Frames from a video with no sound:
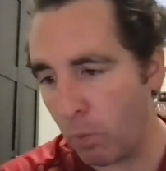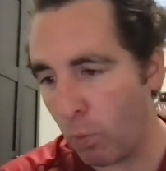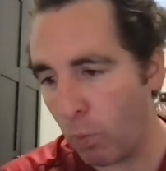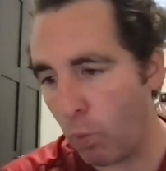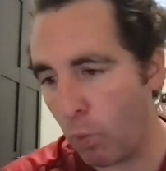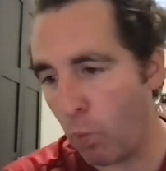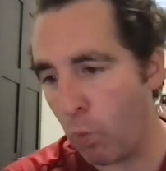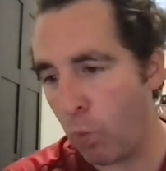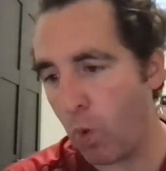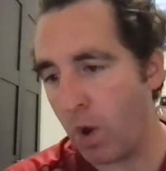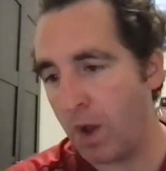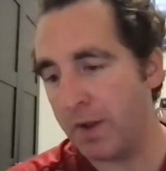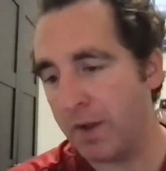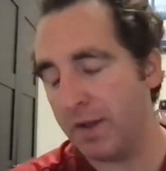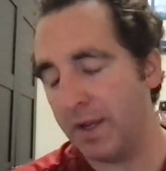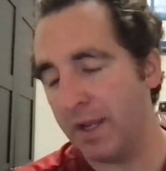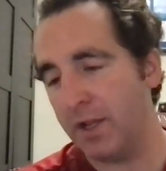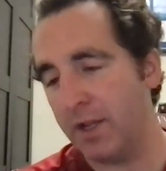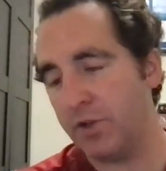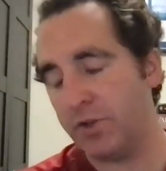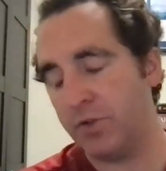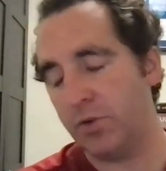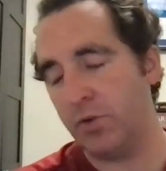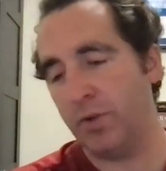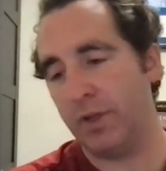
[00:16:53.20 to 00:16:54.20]
one
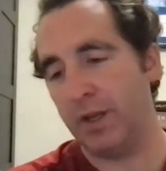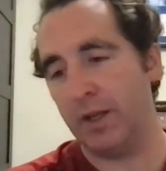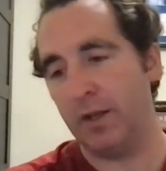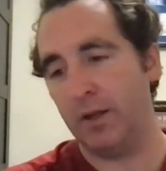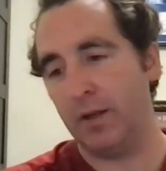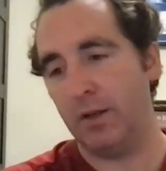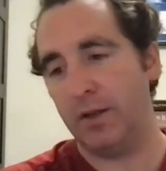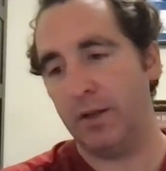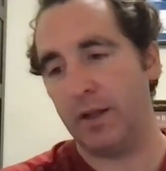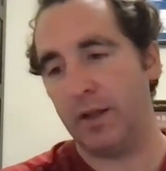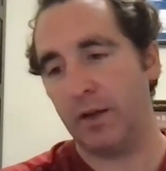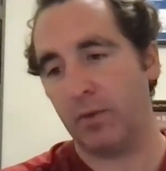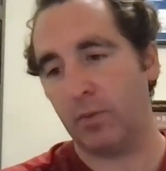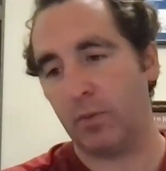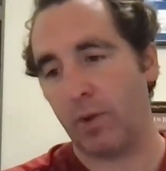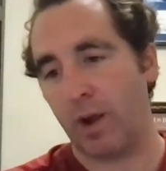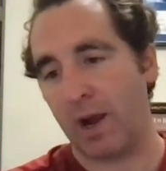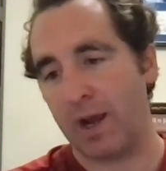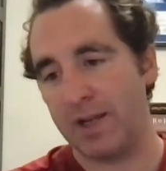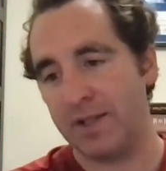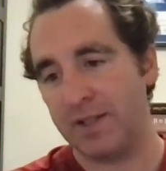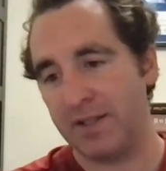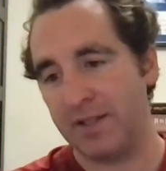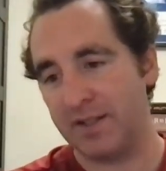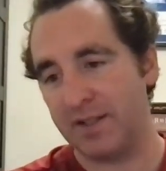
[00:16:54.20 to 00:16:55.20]
issue that
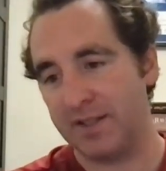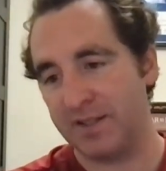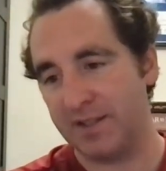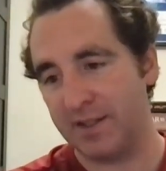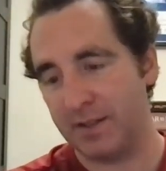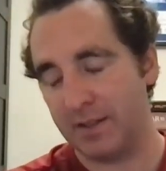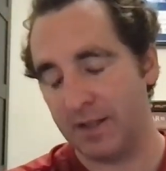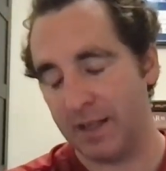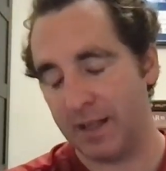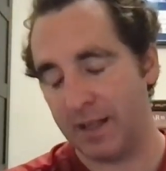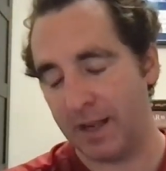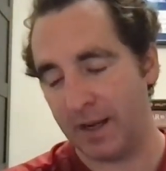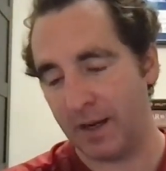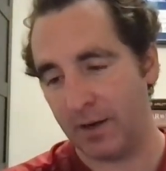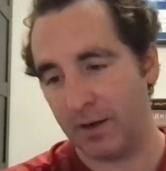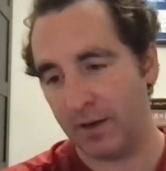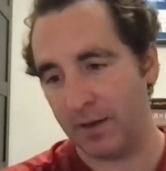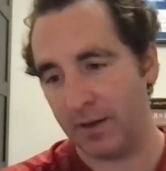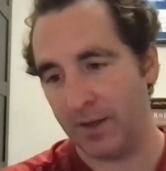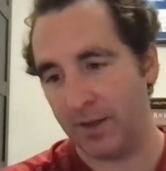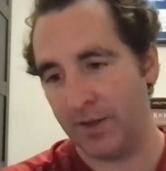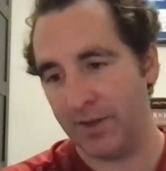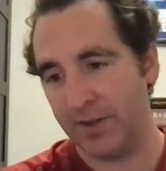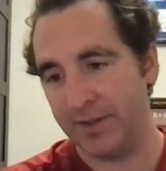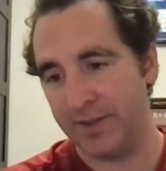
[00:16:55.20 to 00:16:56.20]
arises there
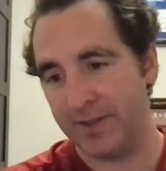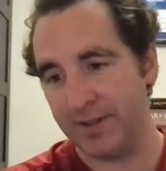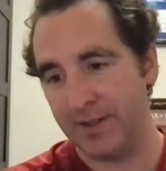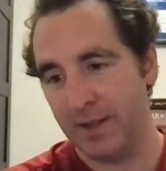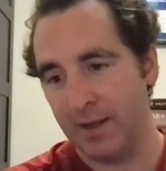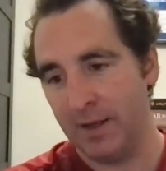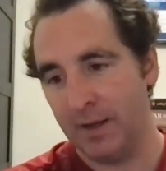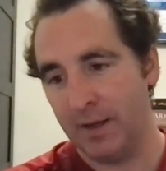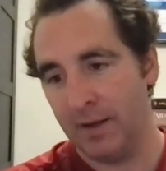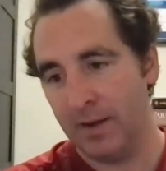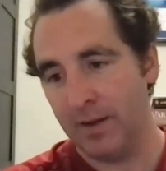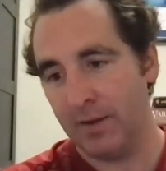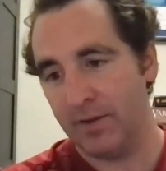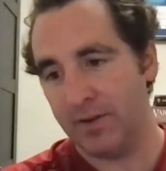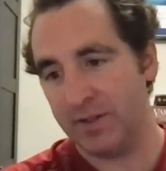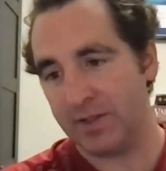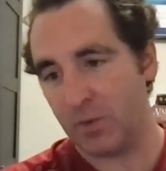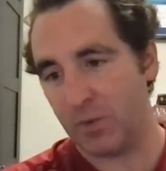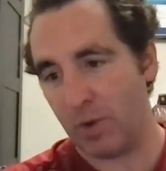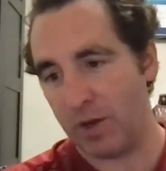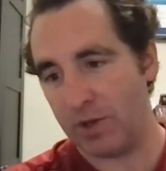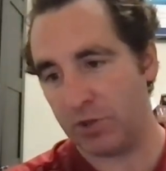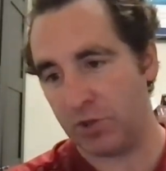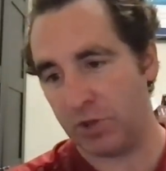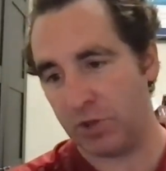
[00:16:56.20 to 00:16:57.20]
is this
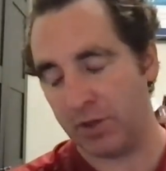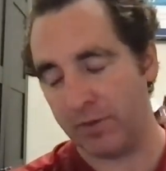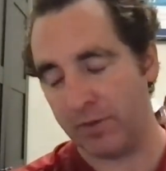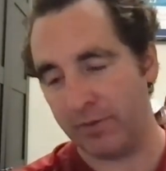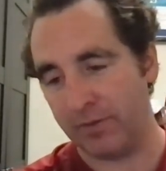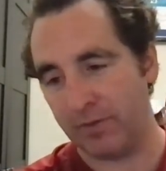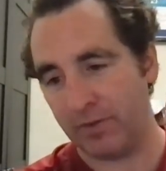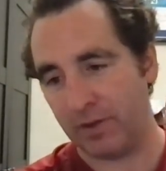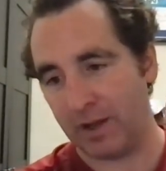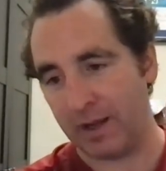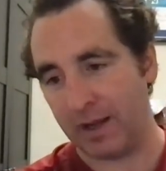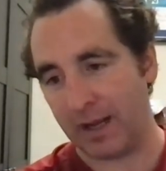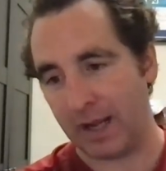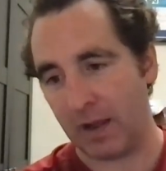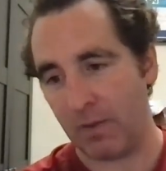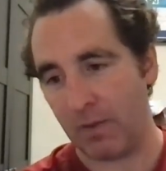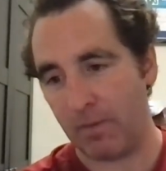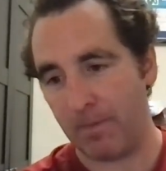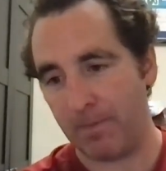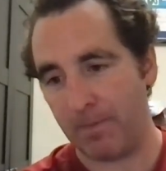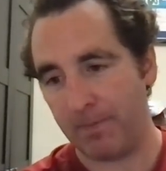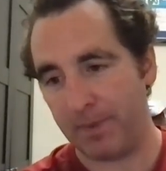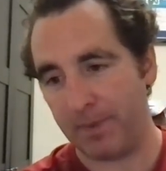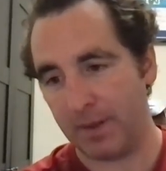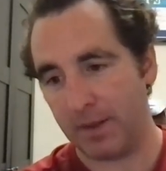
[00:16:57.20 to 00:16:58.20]
question of like,
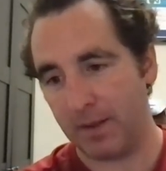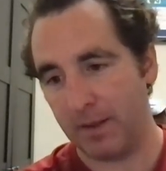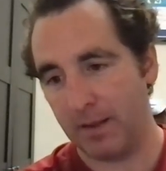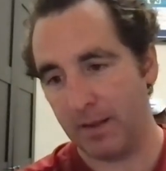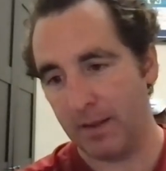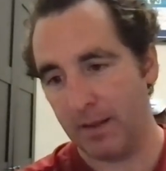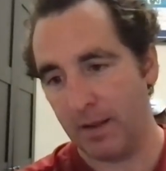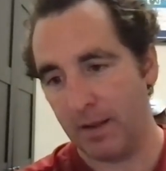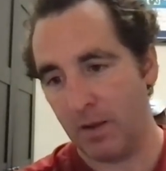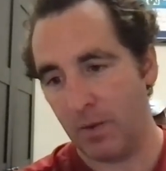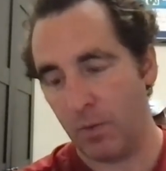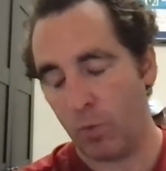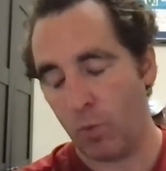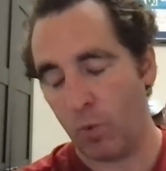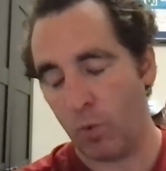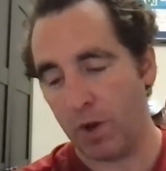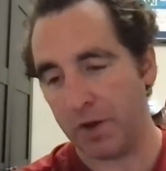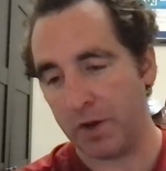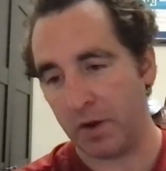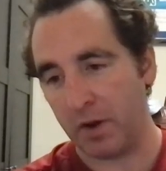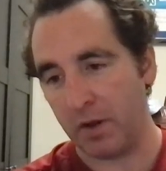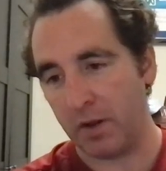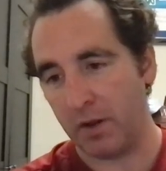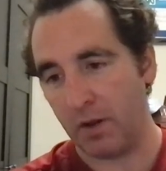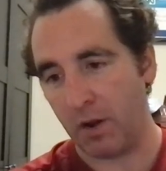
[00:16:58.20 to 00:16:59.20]

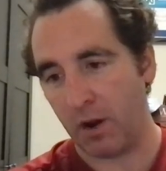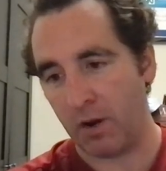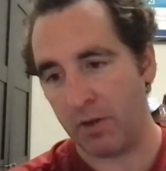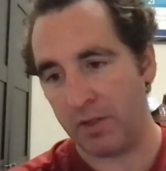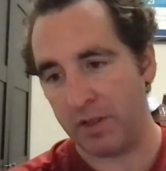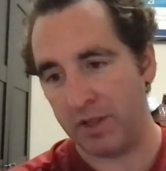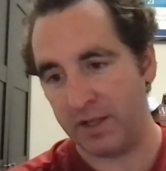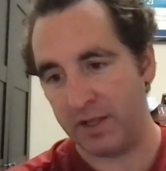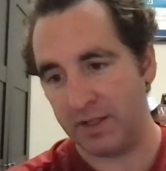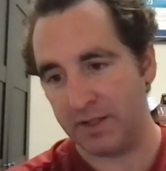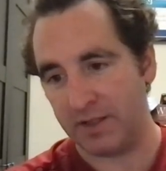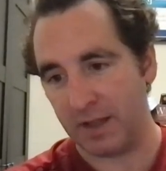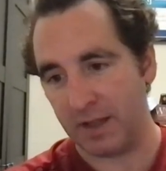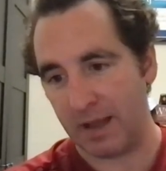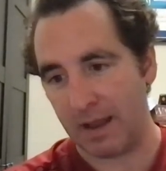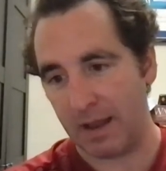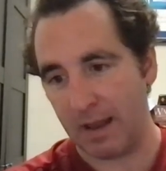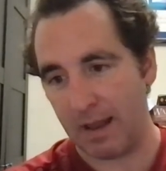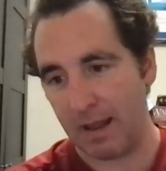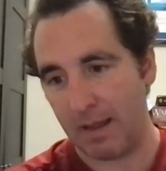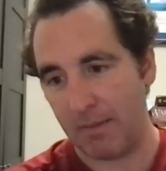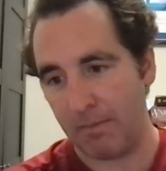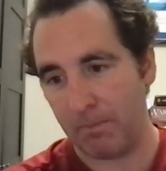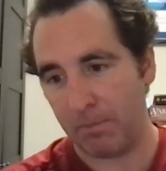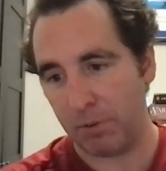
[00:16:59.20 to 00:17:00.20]
what are these
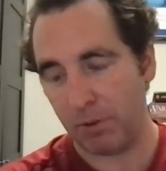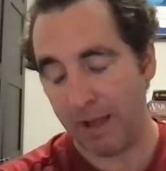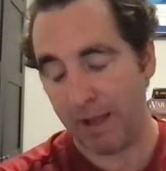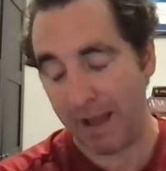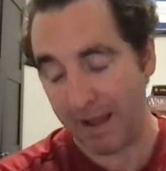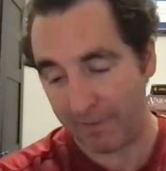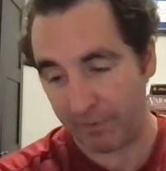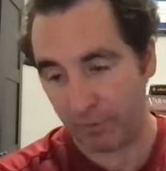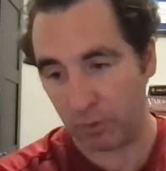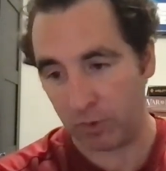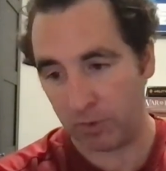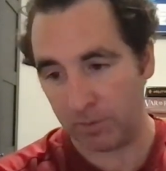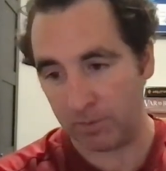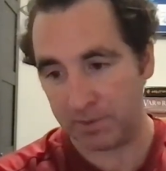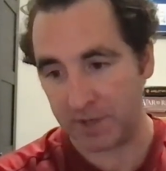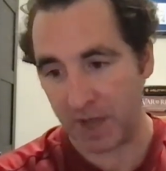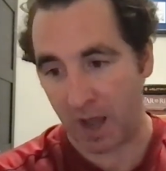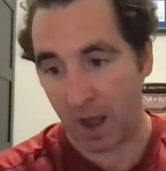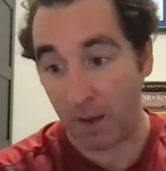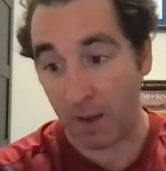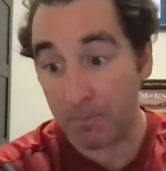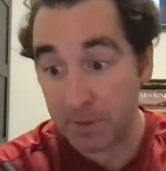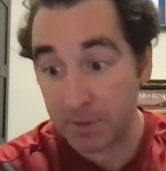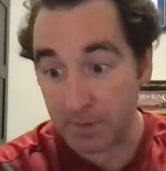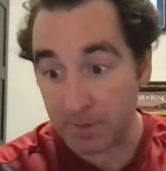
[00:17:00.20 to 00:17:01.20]
platforms
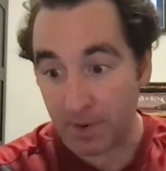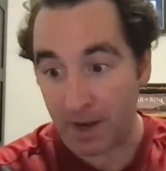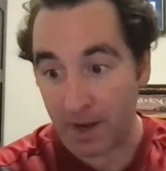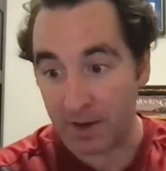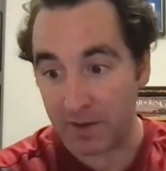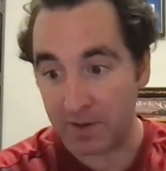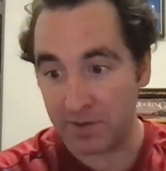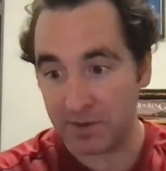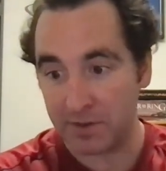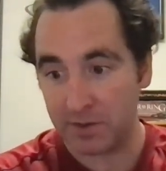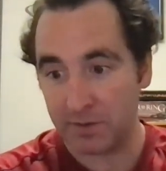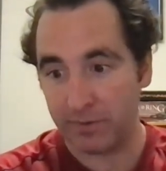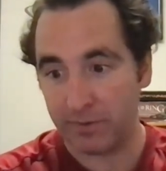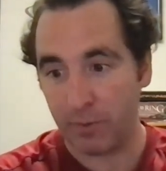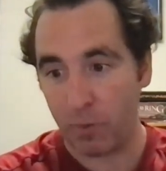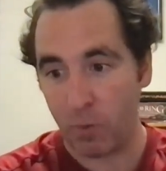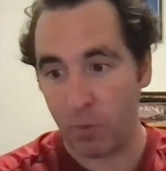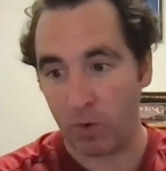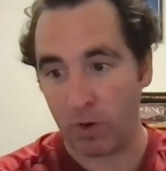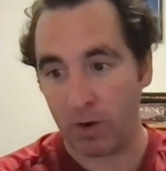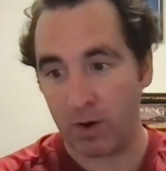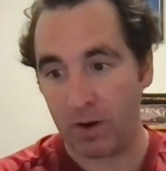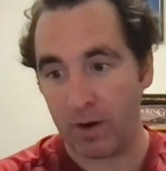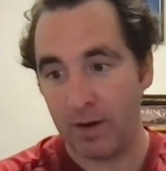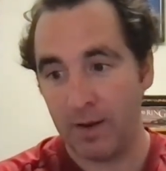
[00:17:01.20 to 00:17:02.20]
optimized
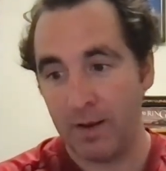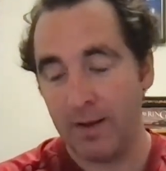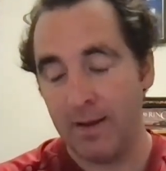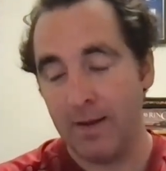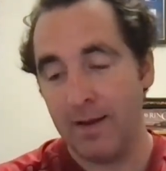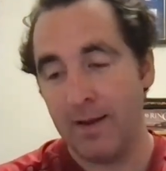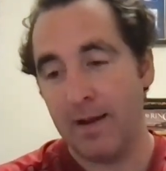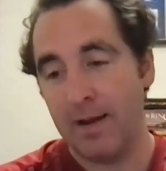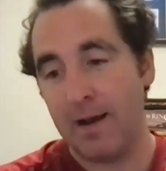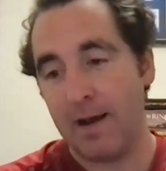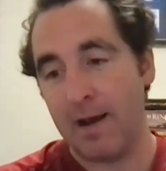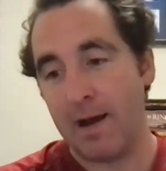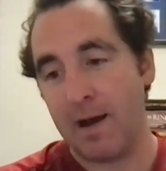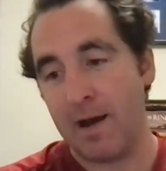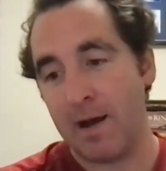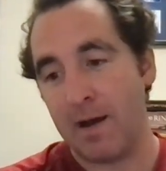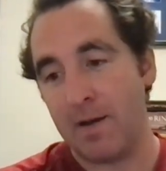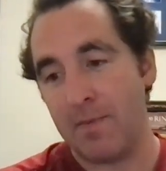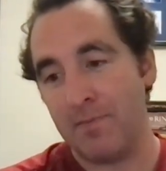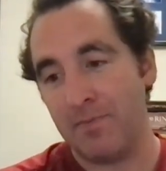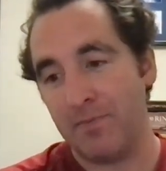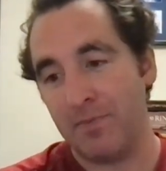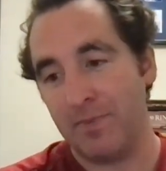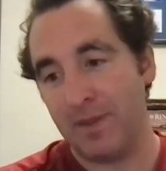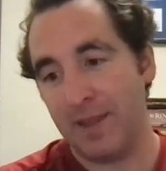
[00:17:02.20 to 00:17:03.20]
for?
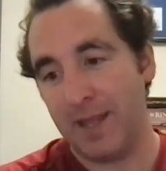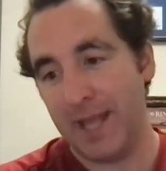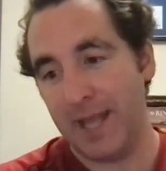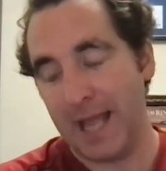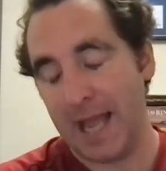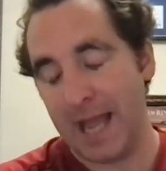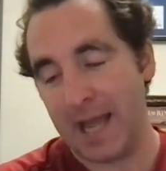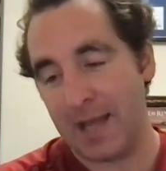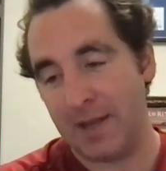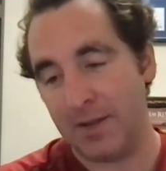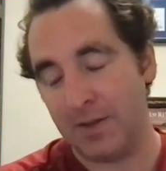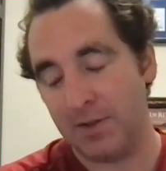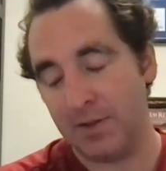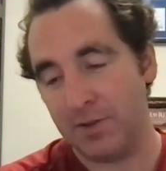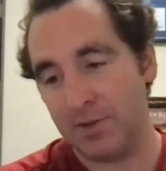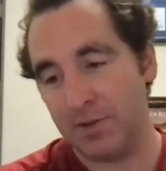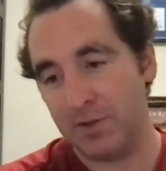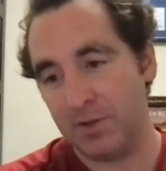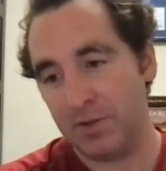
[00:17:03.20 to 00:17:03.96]
And